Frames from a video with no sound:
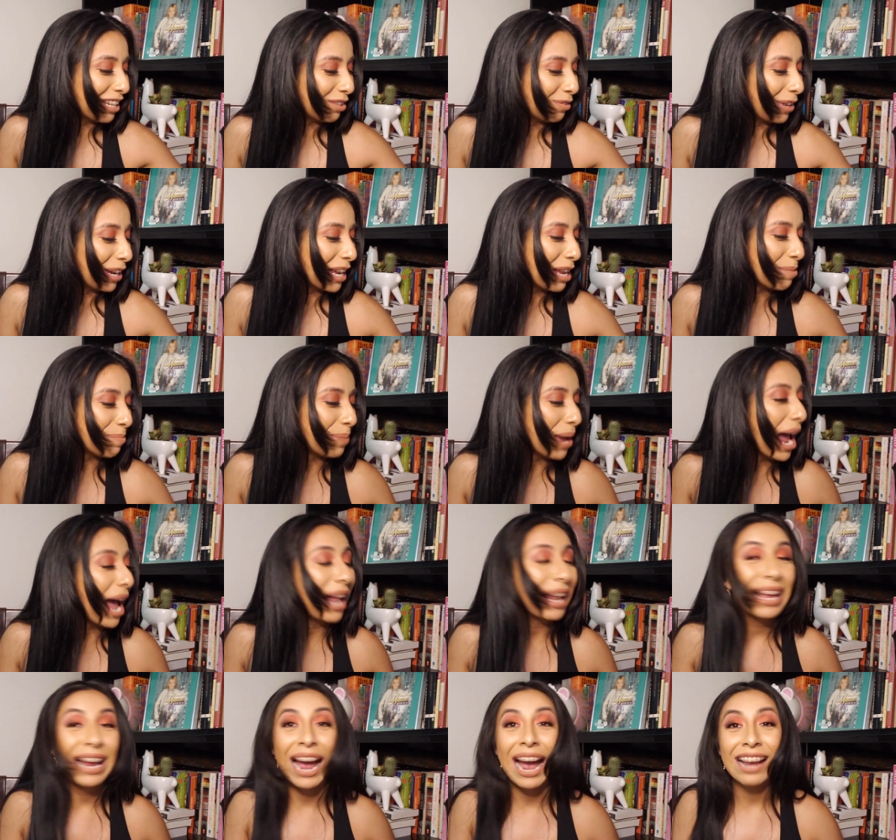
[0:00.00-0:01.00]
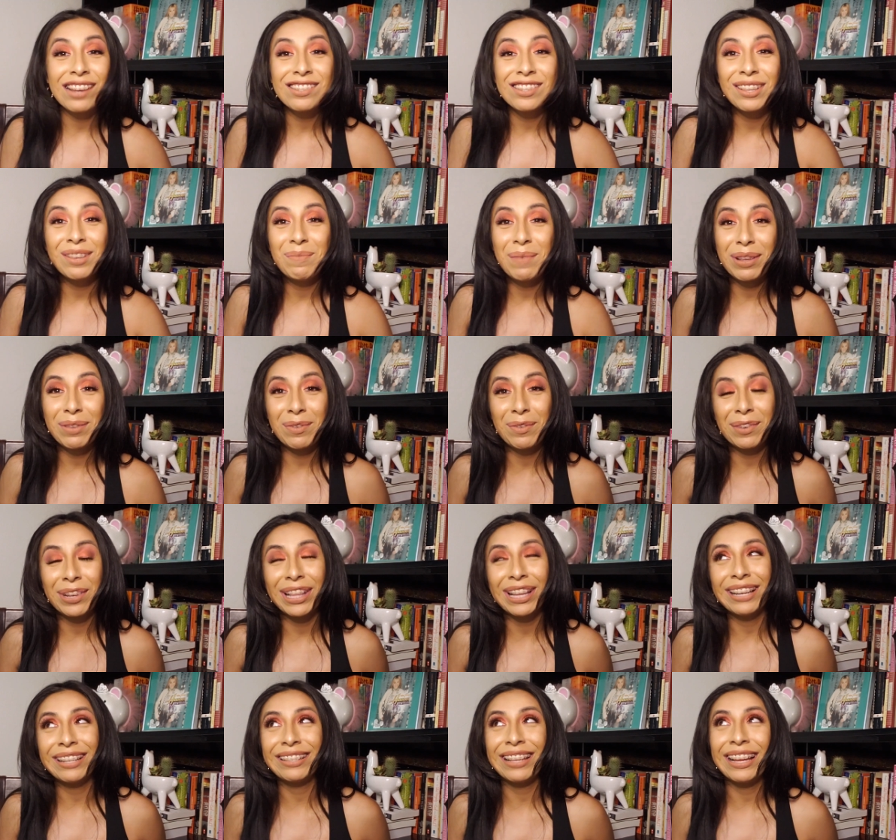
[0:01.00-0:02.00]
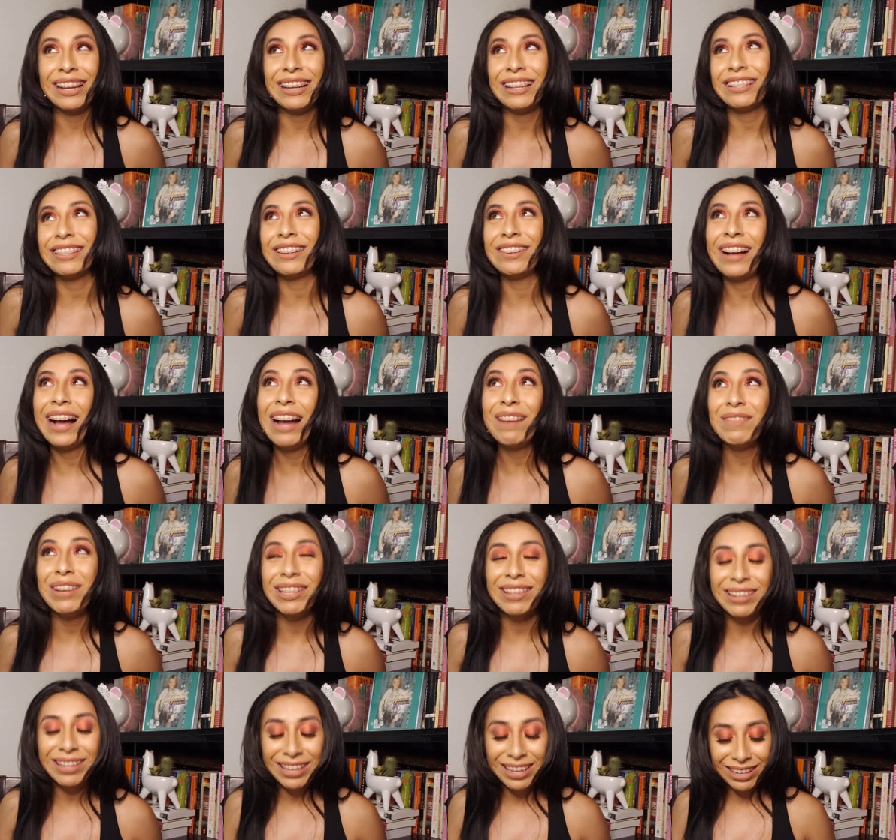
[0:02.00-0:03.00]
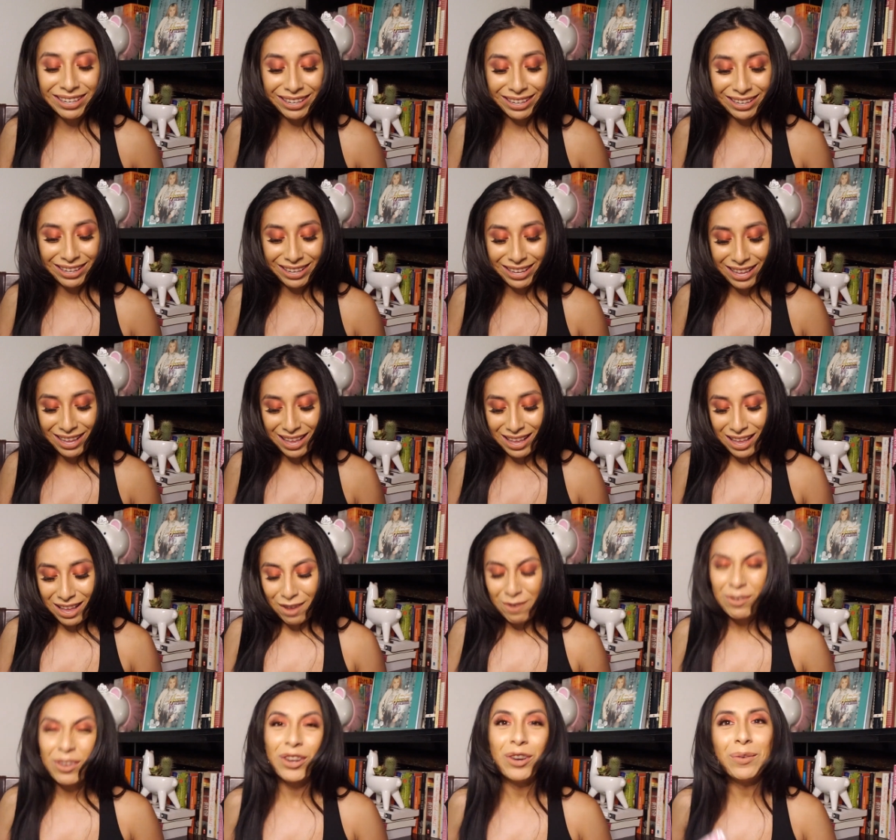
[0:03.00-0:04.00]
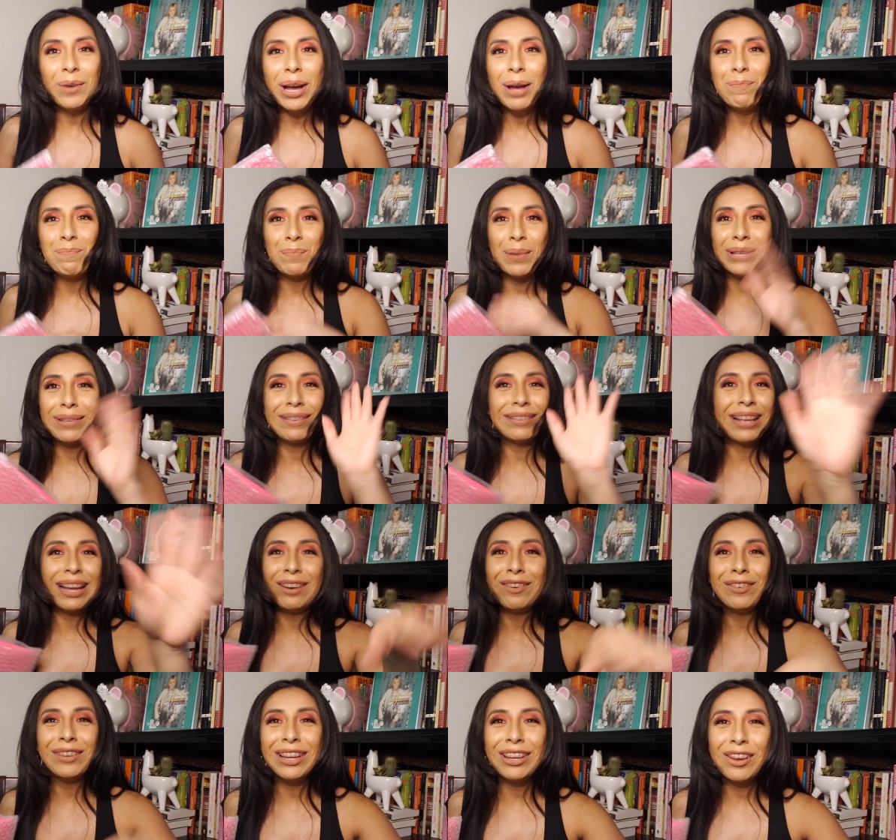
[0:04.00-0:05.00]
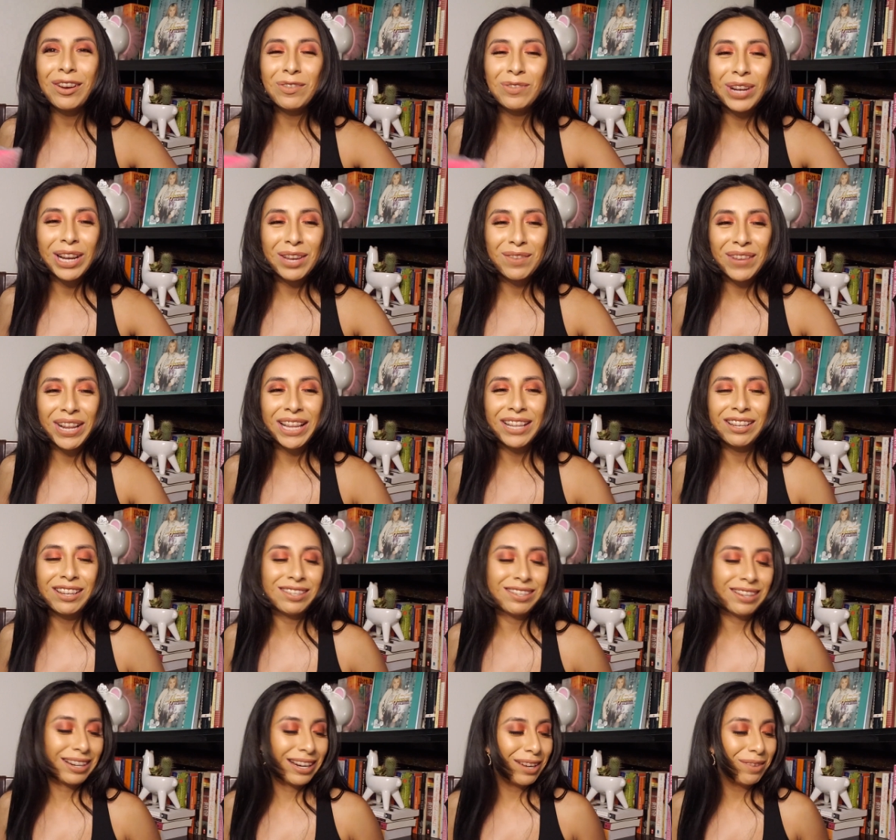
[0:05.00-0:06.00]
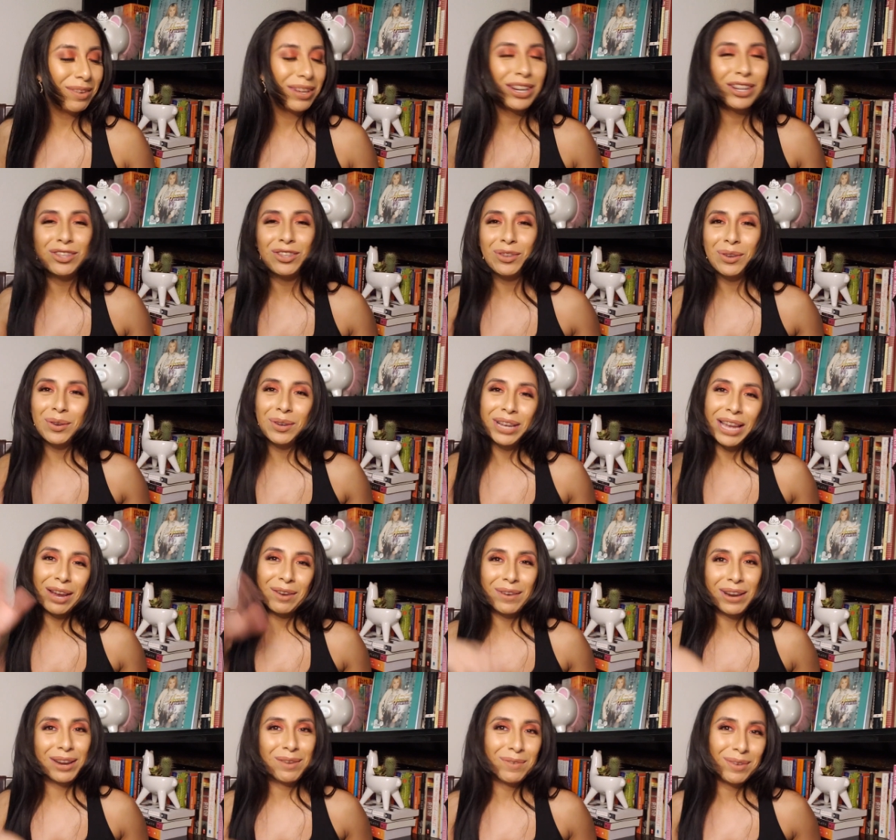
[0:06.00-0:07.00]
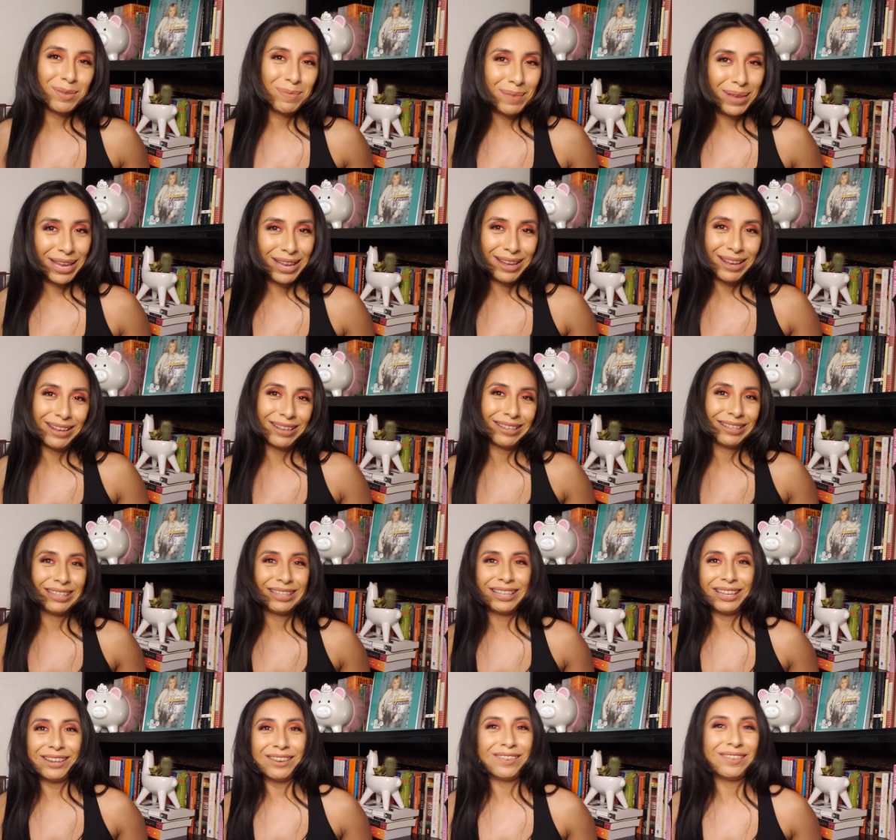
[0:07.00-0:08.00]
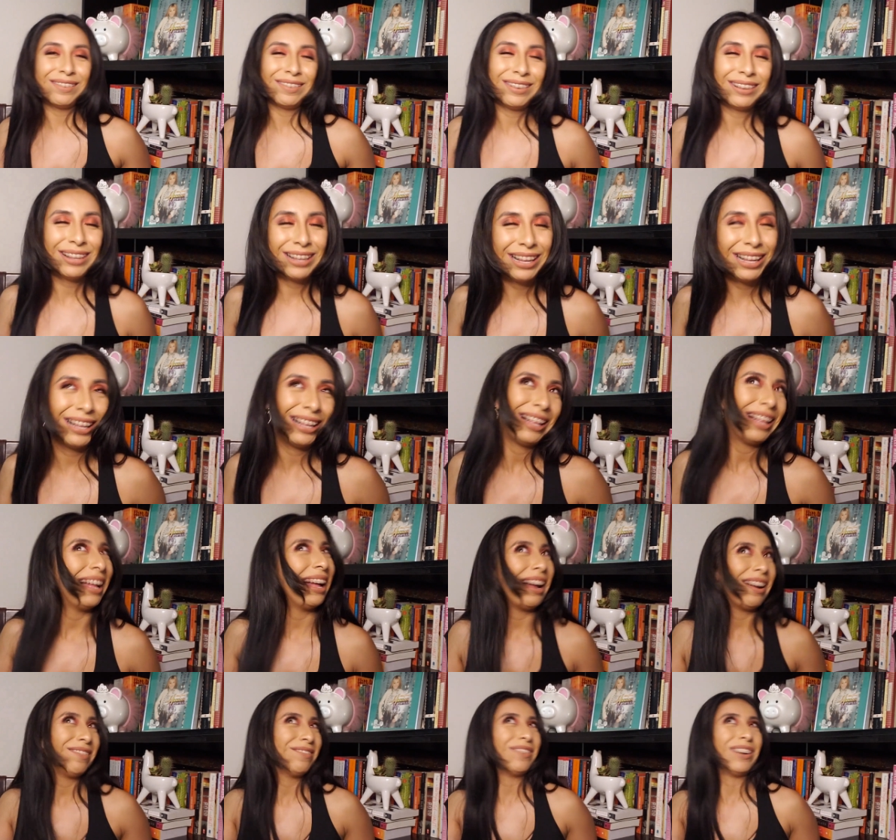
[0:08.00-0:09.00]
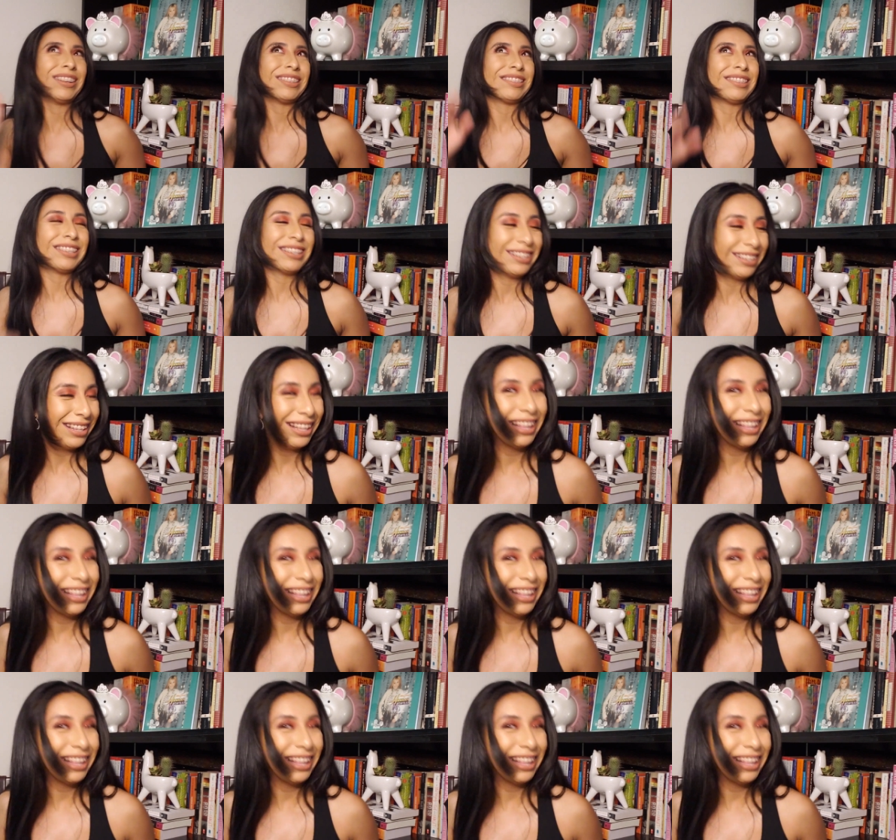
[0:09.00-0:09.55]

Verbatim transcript: This fucking palette actually makes me really excited, so I'm actually gonna, you know what, bitches, I don't need your fucking validation. I'm gonna do a get ready with me because, you know, I want to.